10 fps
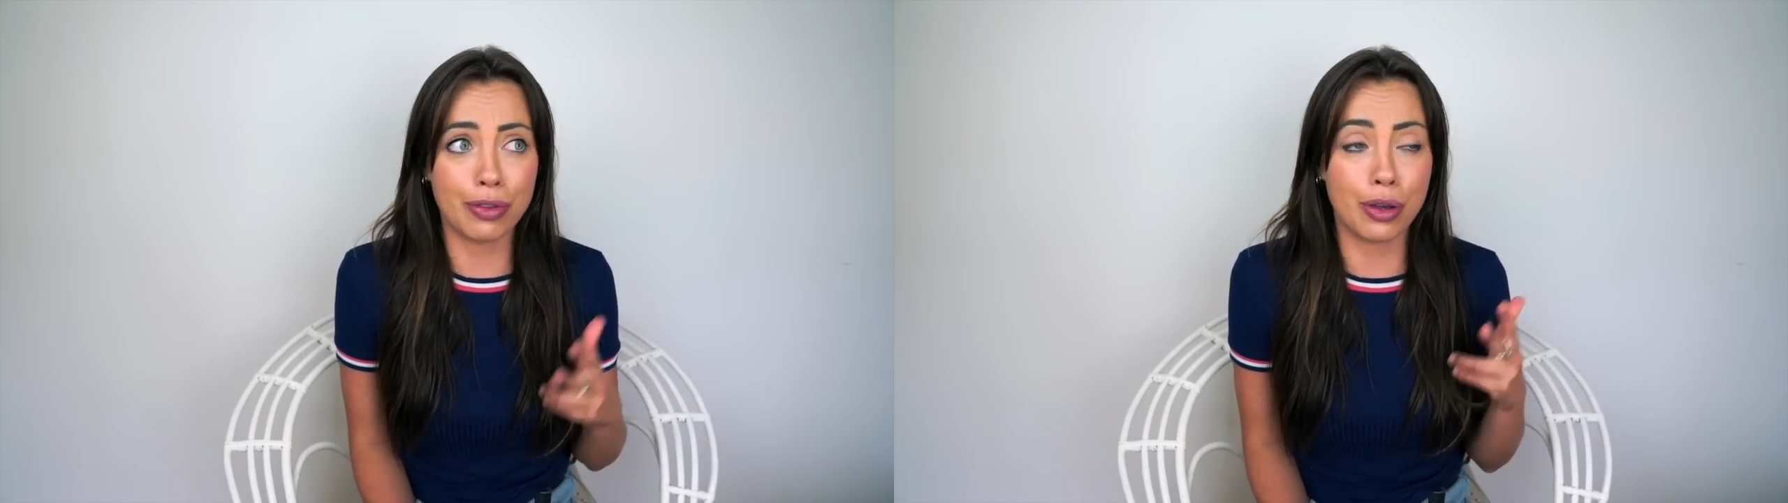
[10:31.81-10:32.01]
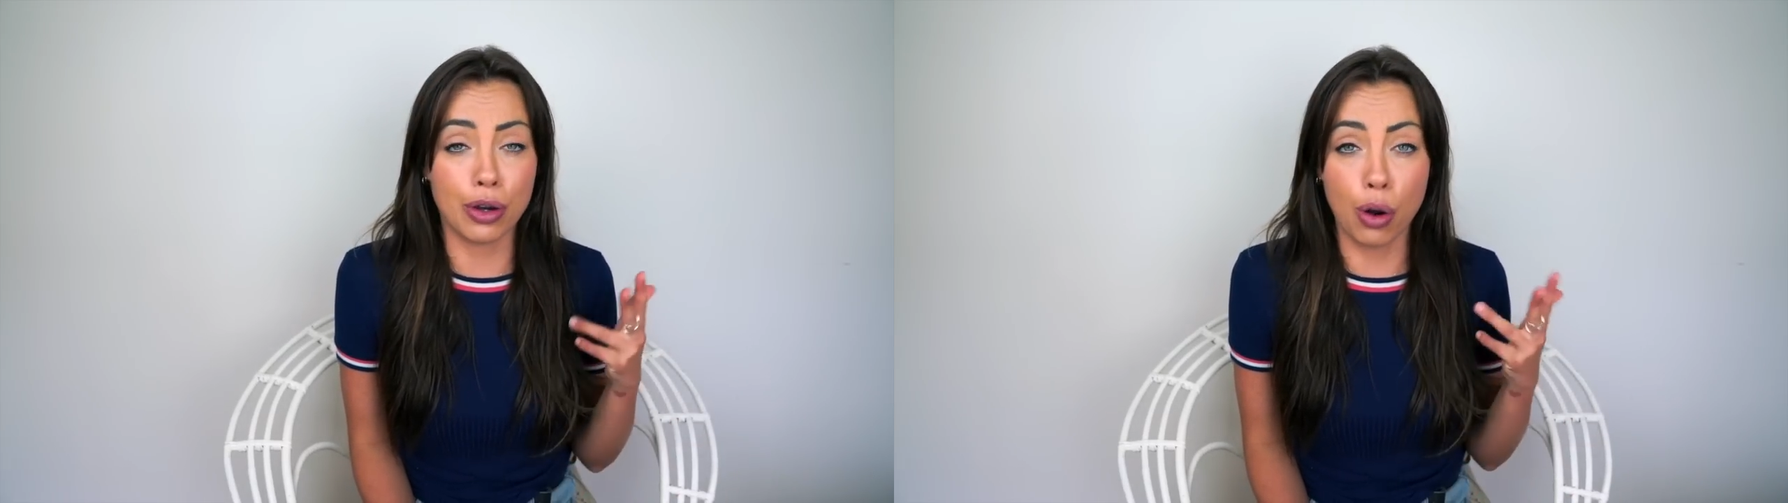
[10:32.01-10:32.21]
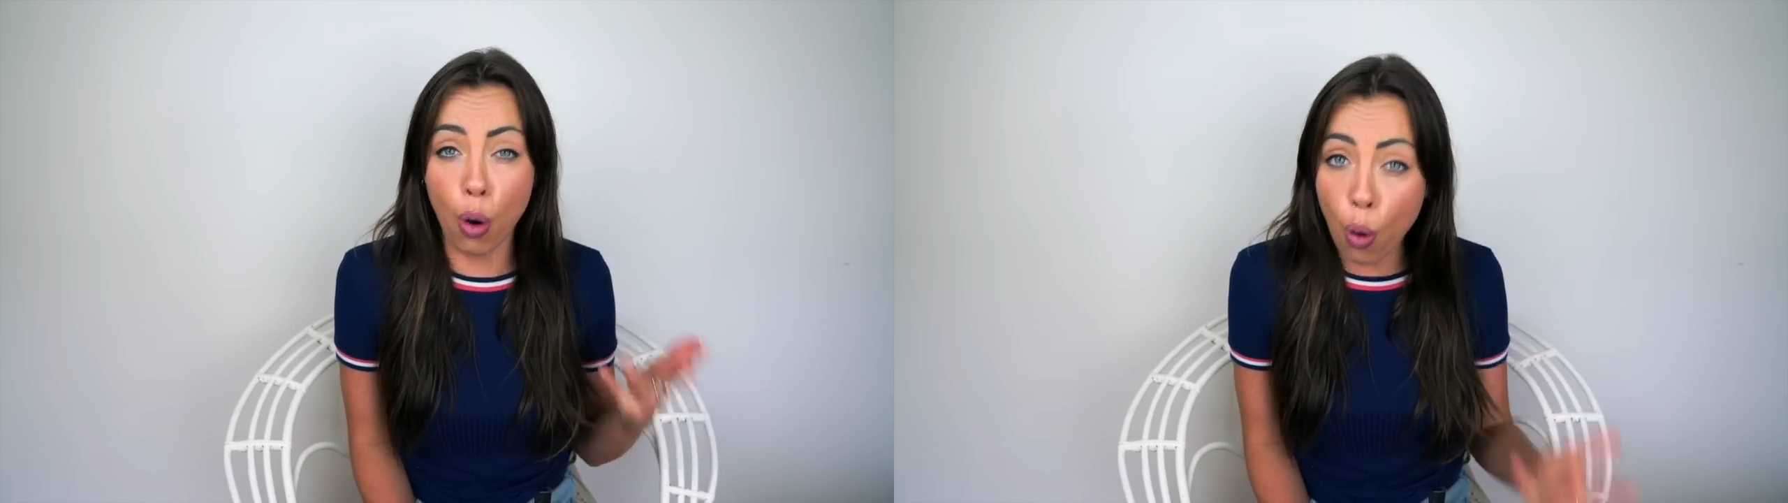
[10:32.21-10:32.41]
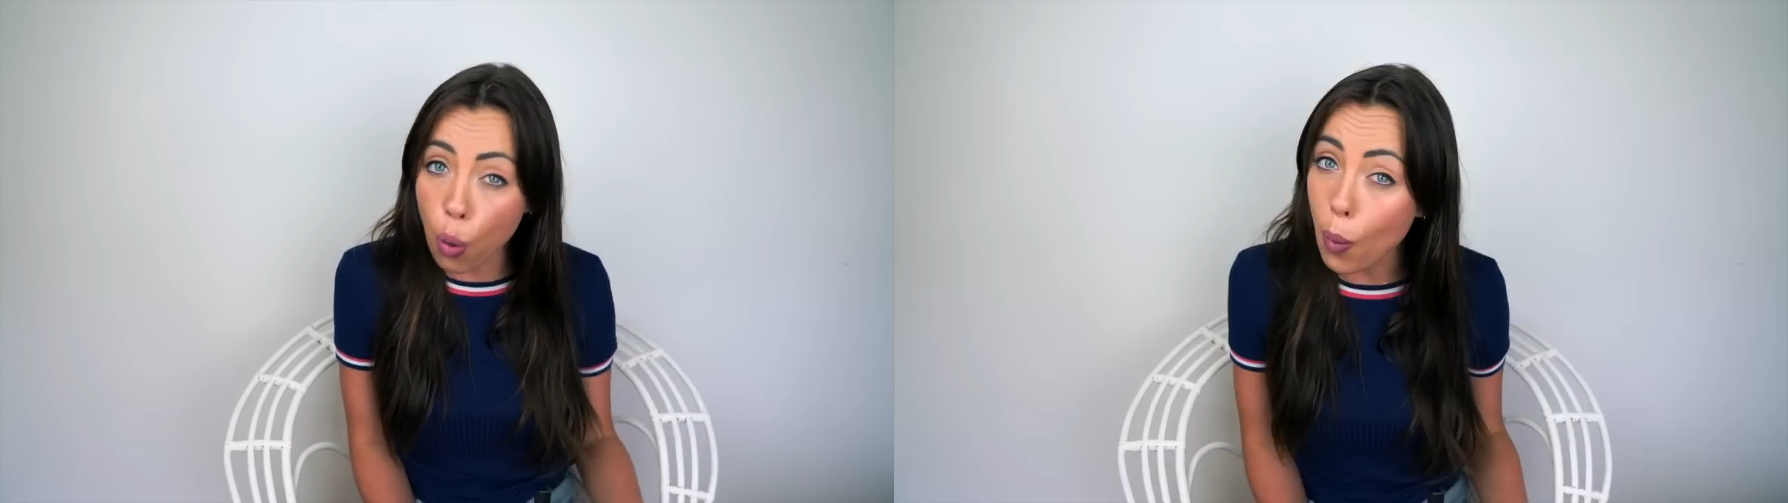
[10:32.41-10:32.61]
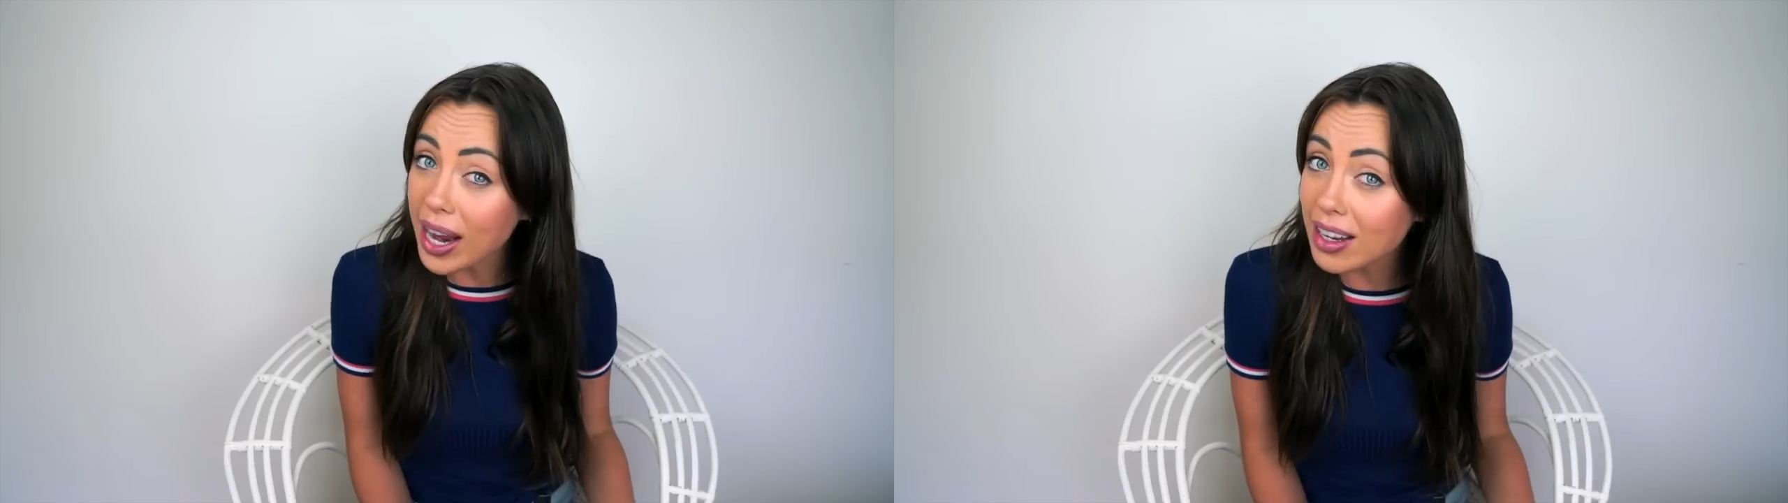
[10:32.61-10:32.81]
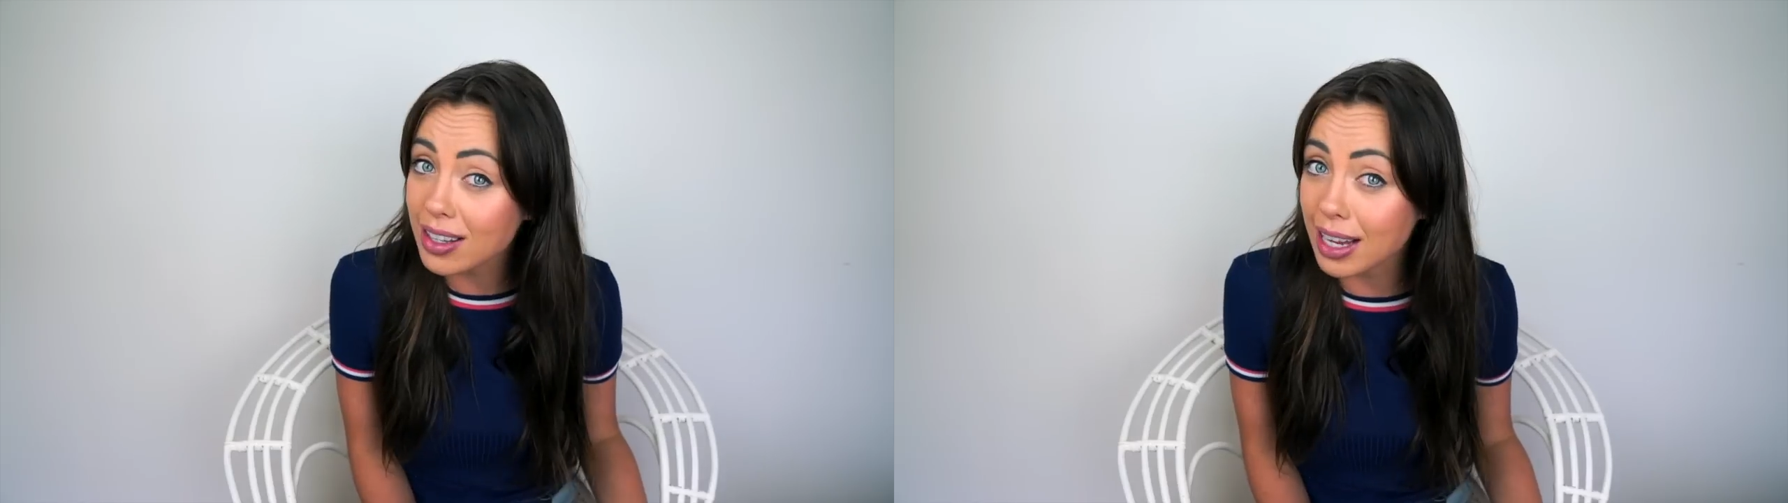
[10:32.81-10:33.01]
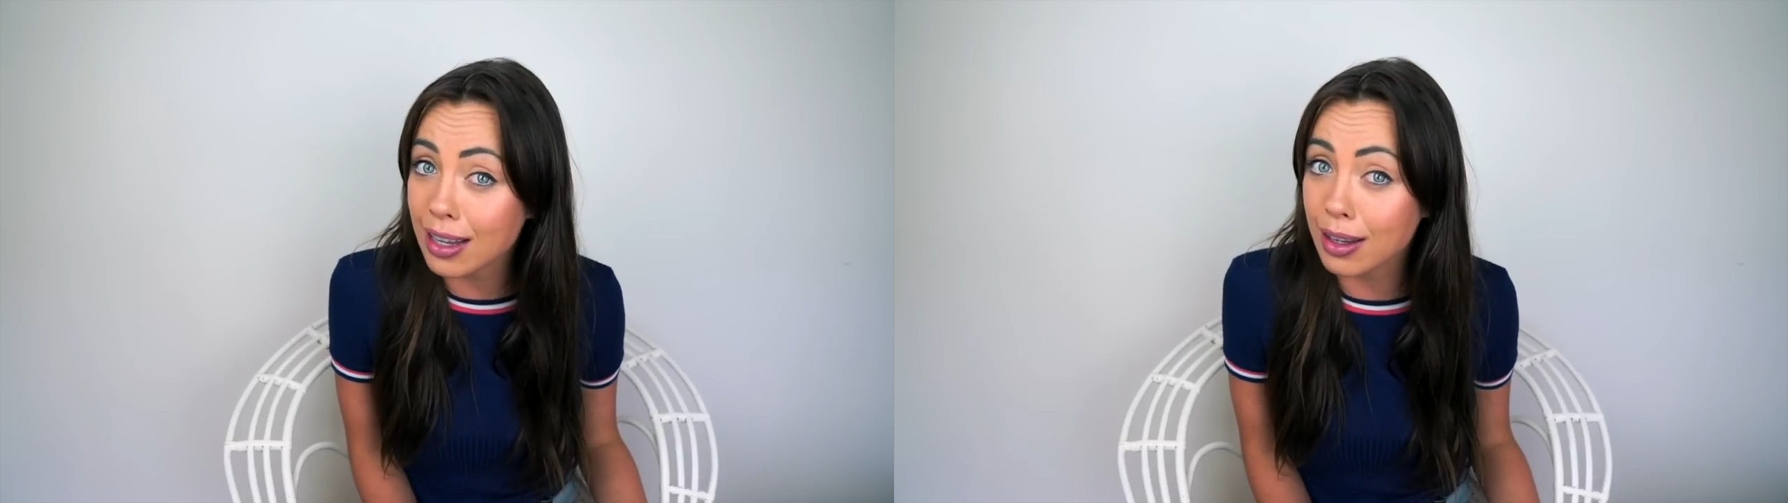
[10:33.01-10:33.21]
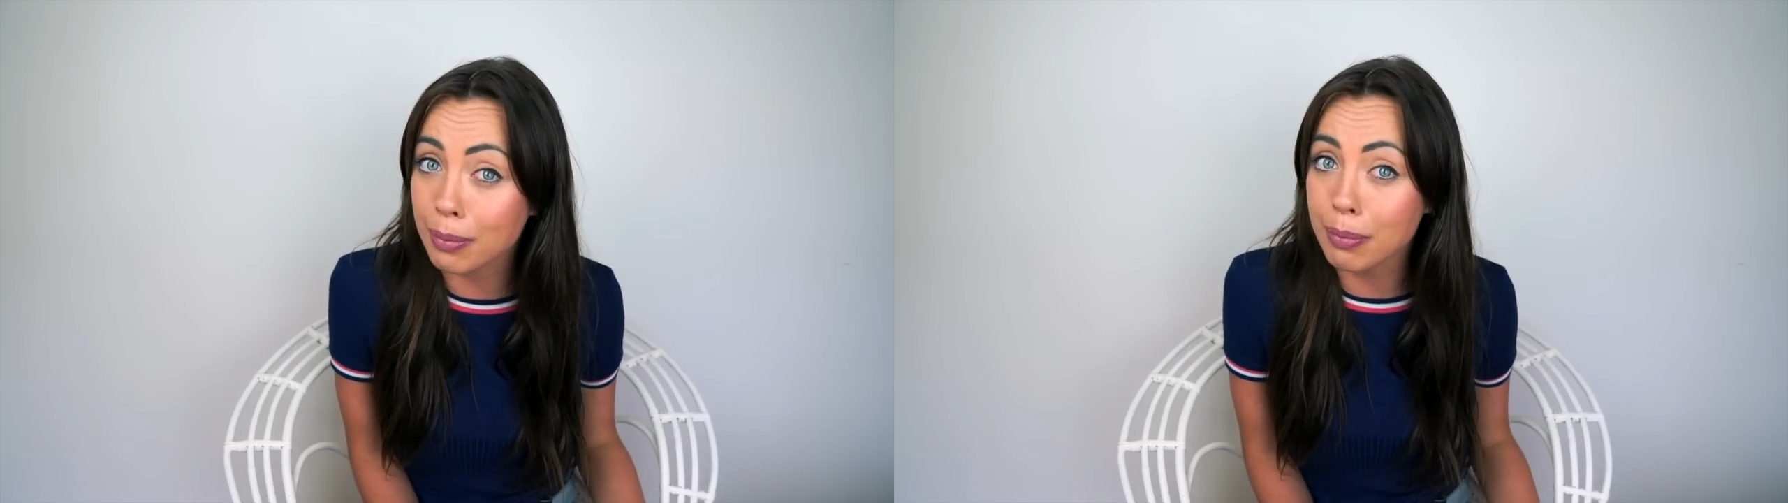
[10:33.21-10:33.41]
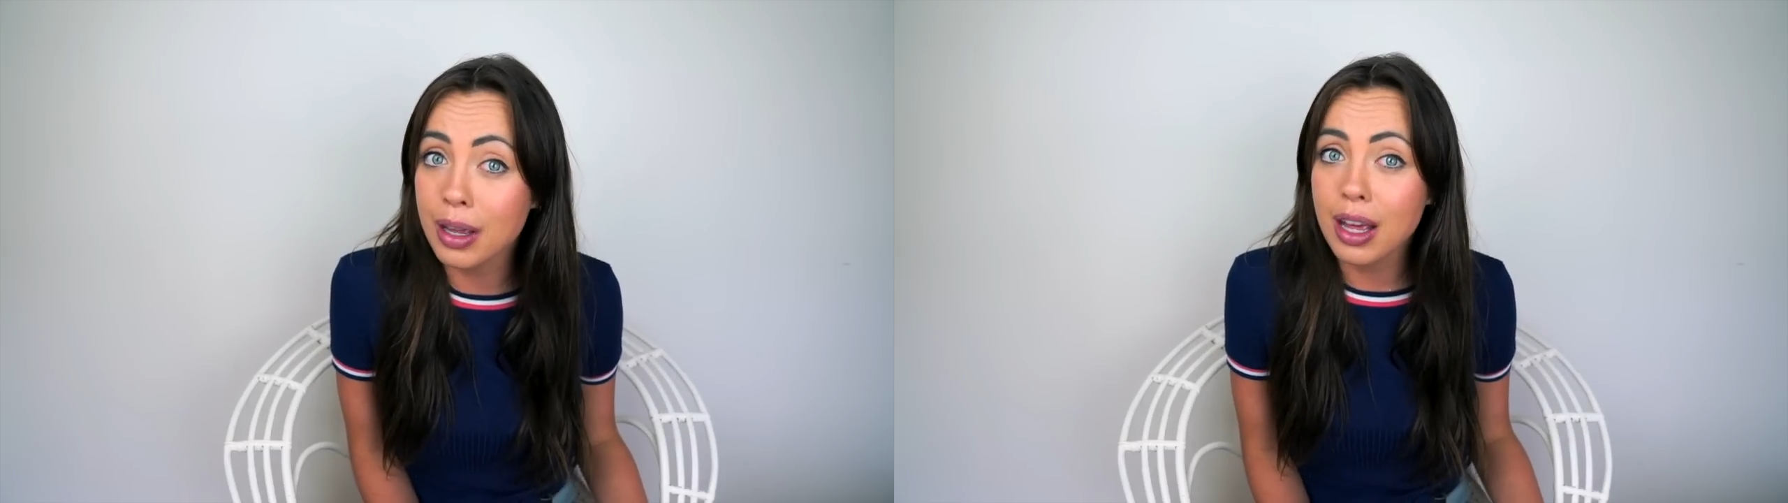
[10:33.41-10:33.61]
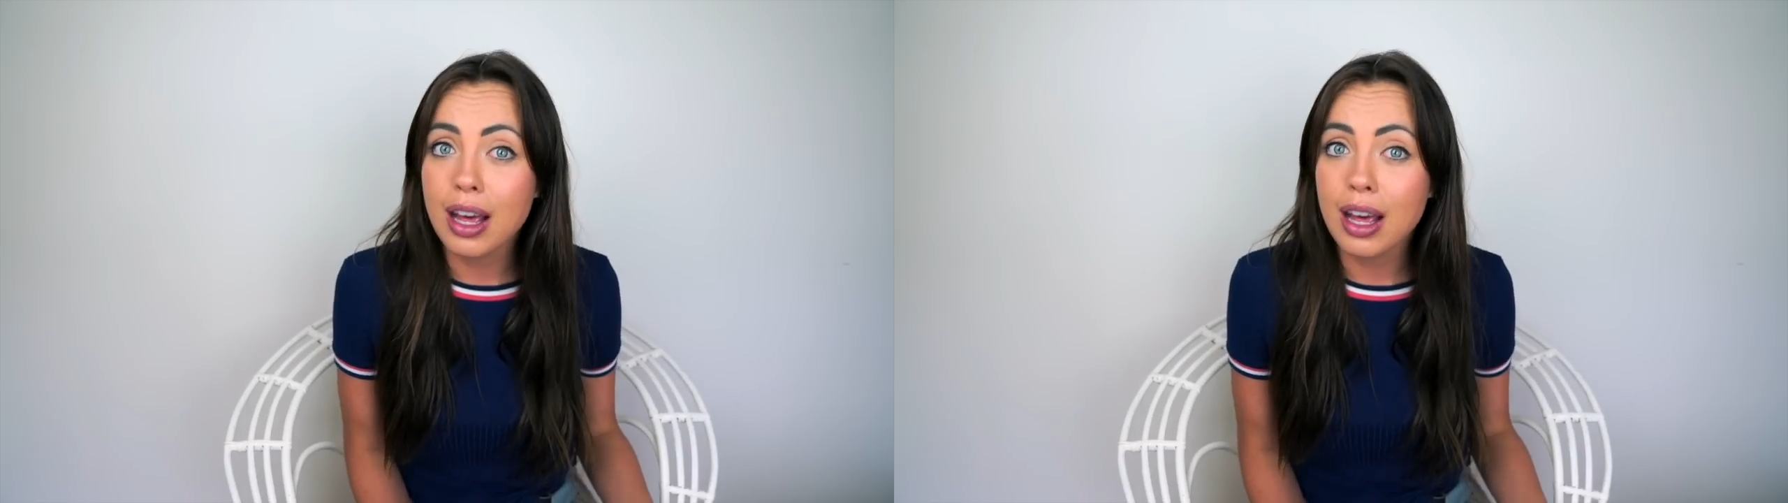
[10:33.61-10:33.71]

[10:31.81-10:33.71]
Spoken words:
You can always see them.